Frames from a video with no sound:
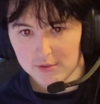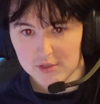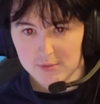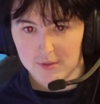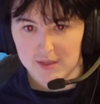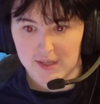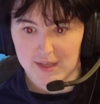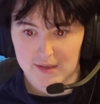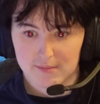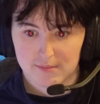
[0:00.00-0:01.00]
you just want
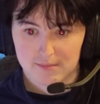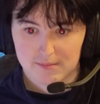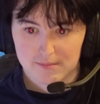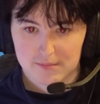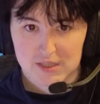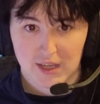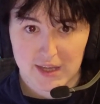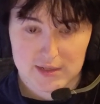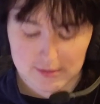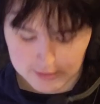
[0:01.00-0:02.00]
that
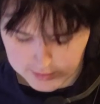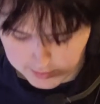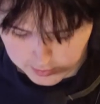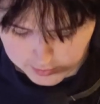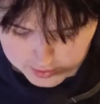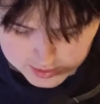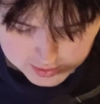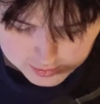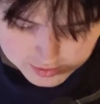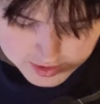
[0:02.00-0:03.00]
scanned look, you can just choose